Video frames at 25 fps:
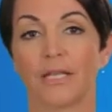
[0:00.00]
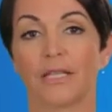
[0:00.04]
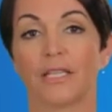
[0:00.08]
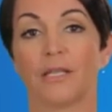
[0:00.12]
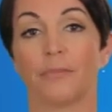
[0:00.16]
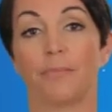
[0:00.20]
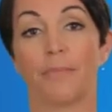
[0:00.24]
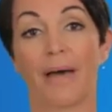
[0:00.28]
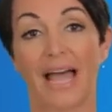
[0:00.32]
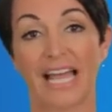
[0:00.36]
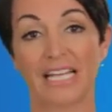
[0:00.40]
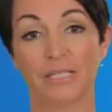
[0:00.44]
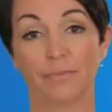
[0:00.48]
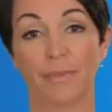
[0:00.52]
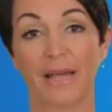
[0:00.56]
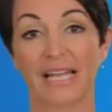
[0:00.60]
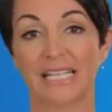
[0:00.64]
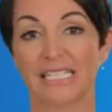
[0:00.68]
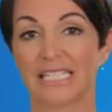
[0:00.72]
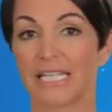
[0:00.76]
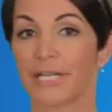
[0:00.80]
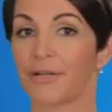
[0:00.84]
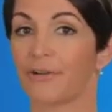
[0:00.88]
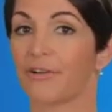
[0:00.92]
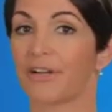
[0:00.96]
The bad
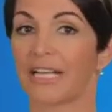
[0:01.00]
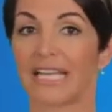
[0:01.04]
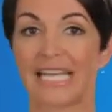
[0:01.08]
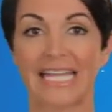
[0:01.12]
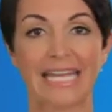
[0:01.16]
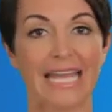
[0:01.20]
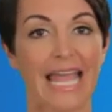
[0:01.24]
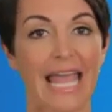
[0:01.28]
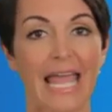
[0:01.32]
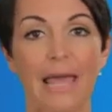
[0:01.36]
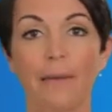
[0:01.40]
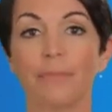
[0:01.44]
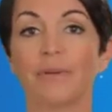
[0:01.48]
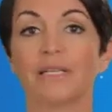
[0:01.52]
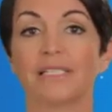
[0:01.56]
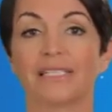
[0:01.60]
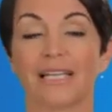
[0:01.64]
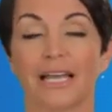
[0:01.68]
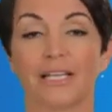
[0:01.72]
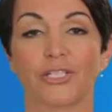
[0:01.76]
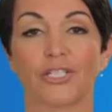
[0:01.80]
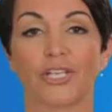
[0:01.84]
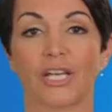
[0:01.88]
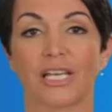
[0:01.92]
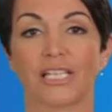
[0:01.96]
bacteria inhibit
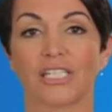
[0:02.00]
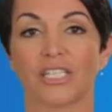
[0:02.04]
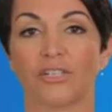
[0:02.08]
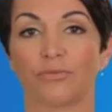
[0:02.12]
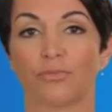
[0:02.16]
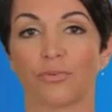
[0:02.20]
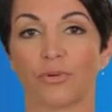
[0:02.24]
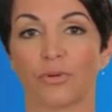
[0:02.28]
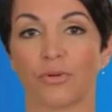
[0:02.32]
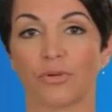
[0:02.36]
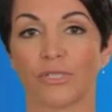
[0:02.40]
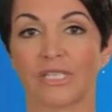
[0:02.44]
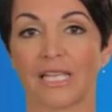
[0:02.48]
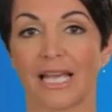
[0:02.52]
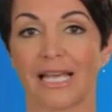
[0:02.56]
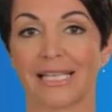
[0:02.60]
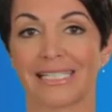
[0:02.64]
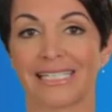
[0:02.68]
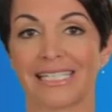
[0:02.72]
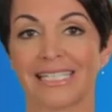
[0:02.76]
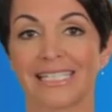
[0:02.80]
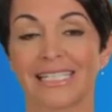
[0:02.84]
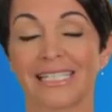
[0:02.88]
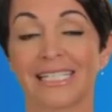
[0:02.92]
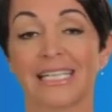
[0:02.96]
digestive
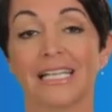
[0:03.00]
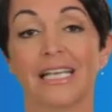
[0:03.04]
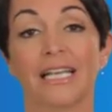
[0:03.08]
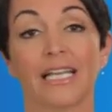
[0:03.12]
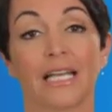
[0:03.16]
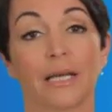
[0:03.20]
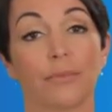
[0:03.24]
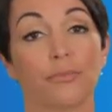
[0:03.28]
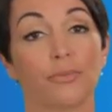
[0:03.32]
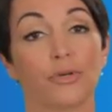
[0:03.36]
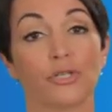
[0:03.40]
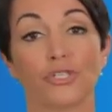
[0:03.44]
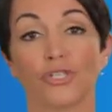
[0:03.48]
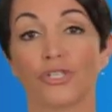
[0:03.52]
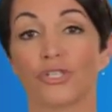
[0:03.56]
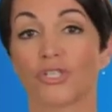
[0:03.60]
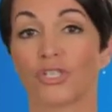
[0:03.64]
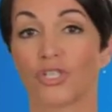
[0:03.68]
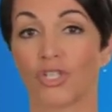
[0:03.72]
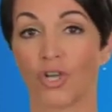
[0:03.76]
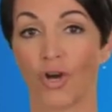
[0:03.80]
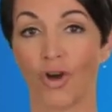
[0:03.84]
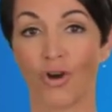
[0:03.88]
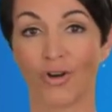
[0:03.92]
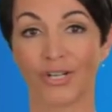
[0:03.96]
processes, can produce
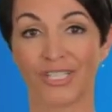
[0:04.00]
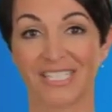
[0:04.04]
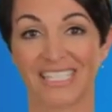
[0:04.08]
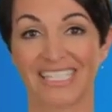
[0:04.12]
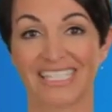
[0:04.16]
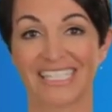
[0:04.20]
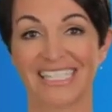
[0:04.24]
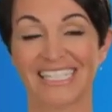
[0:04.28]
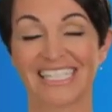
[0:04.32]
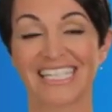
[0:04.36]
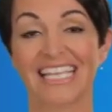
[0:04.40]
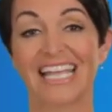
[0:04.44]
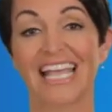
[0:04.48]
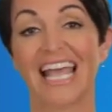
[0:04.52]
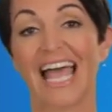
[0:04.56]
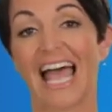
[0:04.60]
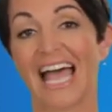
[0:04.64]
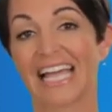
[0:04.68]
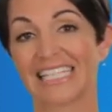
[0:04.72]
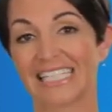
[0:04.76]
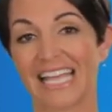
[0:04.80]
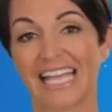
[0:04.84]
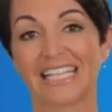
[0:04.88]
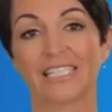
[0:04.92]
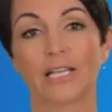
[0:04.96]
toxins,
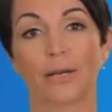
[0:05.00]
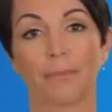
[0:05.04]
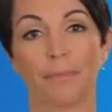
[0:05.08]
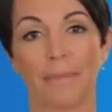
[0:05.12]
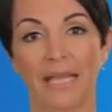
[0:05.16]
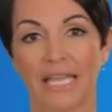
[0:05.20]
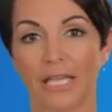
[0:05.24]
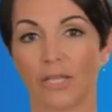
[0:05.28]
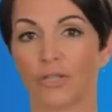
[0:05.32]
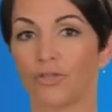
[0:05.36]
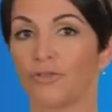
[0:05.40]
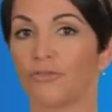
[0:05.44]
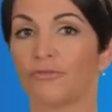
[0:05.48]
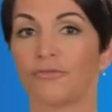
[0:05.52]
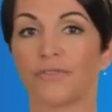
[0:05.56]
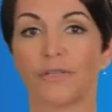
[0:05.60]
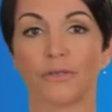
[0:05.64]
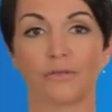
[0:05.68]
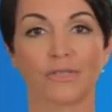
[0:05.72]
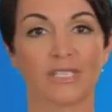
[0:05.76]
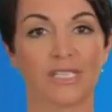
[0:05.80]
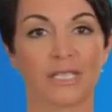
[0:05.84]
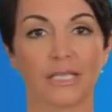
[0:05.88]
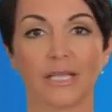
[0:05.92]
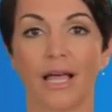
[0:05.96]
and end up making you
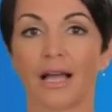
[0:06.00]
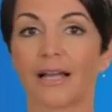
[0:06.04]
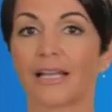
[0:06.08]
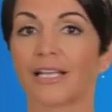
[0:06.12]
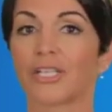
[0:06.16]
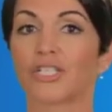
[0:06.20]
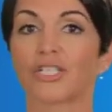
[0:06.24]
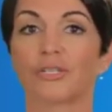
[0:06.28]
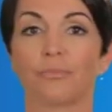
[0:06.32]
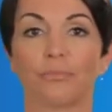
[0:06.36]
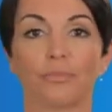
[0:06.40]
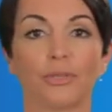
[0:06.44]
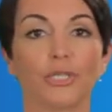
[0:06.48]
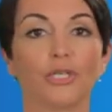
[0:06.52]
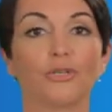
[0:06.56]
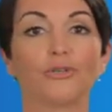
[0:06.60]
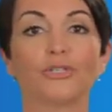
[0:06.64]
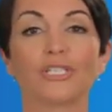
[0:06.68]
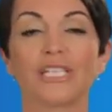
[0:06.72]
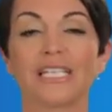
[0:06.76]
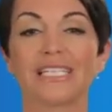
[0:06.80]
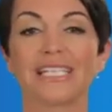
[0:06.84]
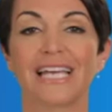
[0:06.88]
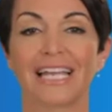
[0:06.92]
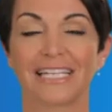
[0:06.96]
feel sluggish,
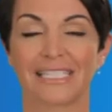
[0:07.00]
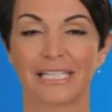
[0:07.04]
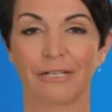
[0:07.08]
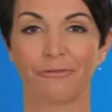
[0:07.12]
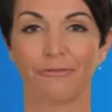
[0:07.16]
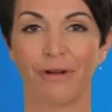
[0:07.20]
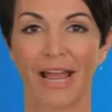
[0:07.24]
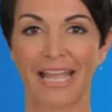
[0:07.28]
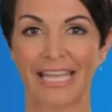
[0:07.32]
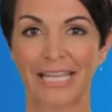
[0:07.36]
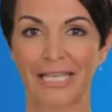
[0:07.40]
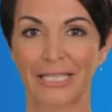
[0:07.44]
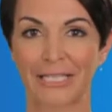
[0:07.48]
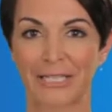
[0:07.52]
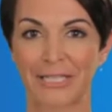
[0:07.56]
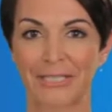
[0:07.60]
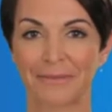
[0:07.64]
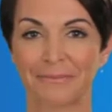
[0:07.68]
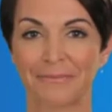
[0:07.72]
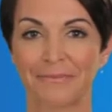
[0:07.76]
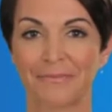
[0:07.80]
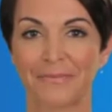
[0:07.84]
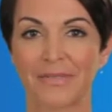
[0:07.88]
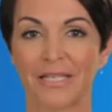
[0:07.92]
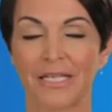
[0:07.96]
bloated, and irregular.
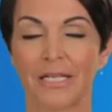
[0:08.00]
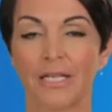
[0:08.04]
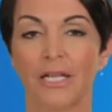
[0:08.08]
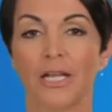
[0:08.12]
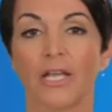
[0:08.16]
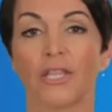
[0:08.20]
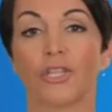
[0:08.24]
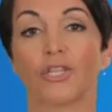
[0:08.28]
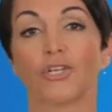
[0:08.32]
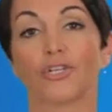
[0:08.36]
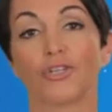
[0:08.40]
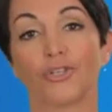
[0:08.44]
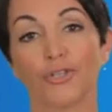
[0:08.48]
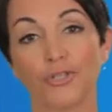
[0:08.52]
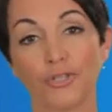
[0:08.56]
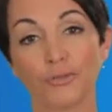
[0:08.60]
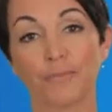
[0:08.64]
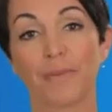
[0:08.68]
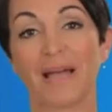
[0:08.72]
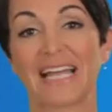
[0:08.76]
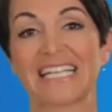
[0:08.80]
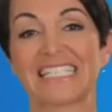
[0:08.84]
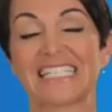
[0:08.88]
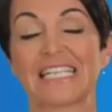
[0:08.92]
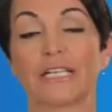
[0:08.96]
The good
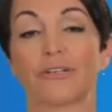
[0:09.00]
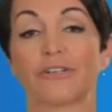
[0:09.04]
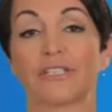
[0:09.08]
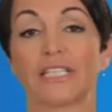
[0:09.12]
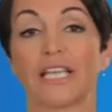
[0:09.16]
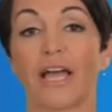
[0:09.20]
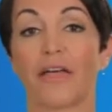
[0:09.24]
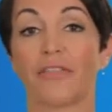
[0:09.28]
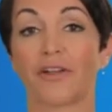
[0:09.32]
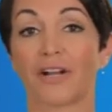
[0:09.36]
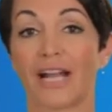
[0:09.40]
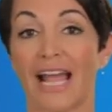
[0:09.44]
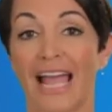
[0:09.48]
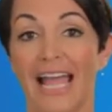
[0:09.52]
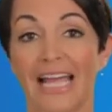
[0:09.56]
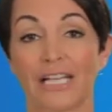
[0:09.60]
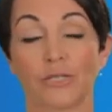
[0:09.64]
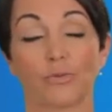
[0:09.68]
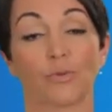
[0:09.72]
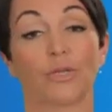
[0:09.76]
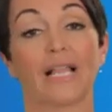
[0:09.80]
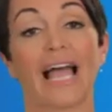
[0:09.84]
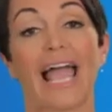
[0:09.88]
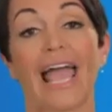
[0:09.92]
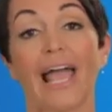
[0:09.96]
bacteria, on the other
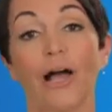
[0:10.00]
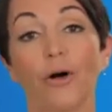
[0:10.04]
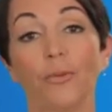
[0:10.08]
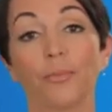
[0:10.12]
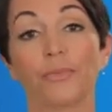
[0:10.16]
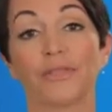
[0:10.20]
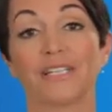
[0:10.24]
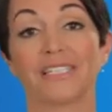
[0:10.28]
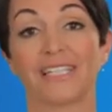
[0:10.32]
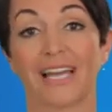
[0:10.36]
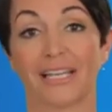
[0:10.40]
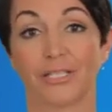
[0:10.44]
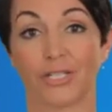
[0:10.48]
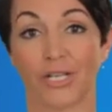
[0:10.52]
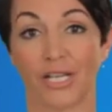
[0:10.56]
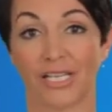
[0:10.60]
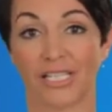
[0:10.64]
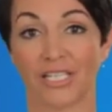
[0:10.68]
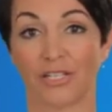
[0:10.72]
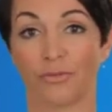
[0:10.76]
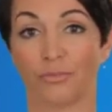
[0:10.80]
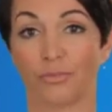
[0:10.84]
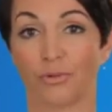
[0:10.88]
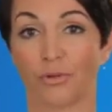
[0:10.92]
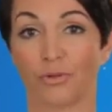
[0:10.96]
hand, will help the
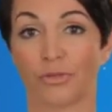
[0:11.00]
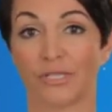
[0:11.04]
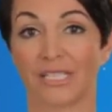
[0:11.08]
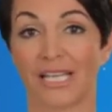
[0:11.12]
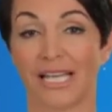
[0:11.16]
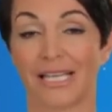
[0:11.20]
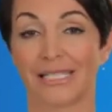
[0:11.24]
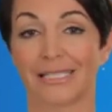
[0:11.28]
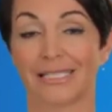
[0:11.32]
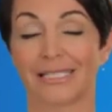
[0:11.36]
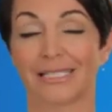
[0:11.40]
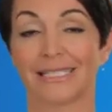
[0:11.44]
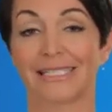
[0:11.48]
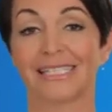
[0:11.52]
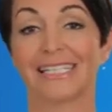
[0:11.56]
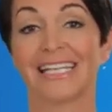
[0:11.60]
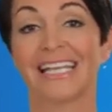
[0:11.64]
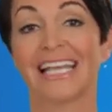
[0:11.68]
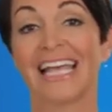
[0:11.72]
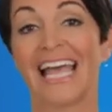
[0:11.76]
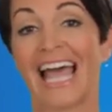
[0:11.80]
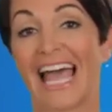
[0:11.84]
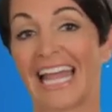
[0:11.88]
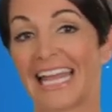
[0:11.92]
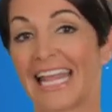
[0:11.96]
digestive processes
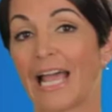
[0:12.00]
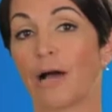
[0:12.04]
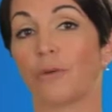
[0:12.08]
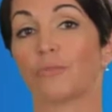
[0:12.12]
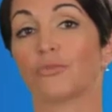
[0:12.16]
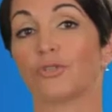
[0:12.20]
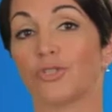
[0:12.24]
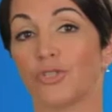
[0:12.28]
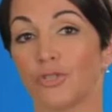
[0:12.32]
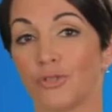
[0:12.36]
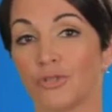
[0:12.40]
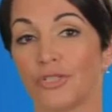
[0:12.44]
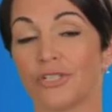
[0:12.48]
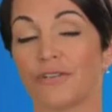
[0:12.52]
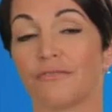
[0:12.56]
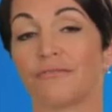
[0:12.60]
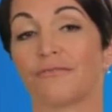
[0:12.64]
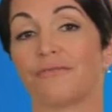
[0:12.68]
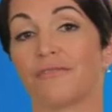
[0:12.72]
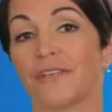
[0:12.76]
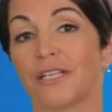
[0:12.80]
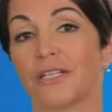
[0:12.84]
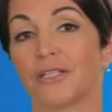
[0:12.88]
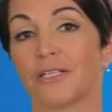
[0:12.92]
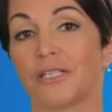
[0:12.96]
and help you to
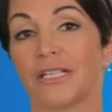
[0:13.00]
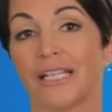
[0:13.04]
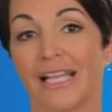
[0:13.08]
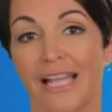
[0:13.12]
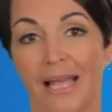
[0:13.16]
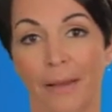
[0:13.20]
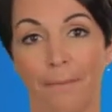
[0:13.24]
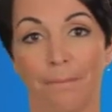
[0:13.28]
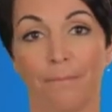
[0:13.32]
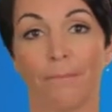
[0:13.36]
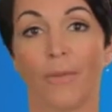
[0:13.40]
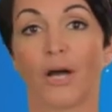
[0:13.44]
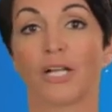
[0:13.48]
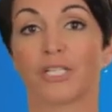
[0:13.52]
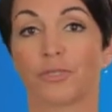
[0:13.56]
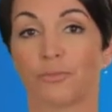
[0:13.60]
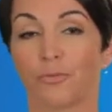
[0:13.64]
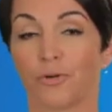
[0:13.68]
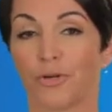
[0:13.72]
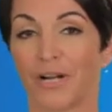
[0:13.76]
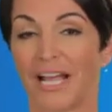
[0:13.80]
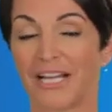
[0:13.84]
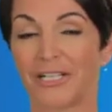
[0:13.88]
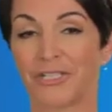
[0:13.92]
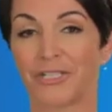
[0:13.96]
feel much
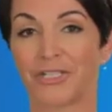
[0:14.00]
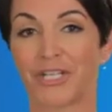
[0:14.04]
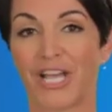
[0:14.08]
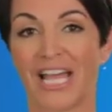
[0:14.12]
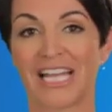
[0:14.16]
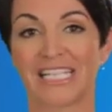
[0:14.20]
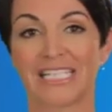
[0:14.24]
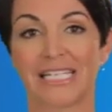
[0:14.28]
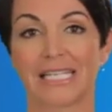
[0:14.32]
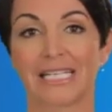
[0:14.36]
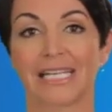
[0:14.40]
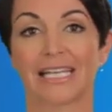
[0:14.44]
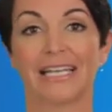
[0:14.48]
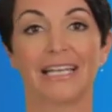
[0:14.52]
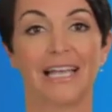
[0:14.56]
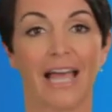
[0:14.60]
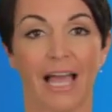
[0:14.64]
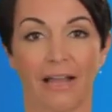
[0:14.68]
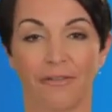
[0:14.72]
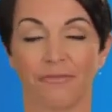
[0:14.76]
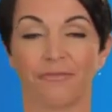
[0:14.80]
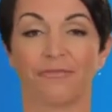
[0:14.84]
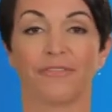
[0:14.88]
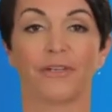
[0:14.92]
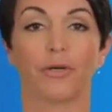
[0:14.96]
more energetic
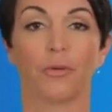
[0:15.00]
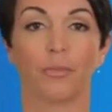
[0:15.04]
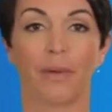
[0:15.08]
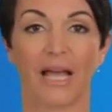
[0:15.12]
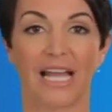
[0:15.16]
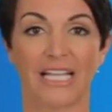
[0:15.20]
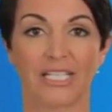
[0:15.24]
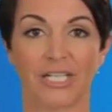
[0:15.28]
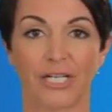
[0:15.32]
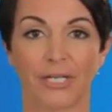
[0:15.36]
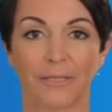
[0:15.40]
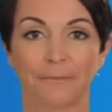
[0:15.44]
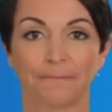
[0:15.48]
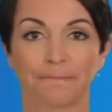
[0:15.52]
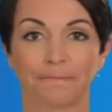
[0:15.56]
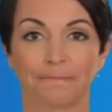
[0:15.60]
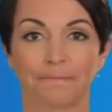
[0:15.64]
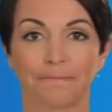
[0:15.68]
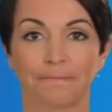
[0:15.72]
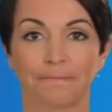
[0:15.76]
and feel better.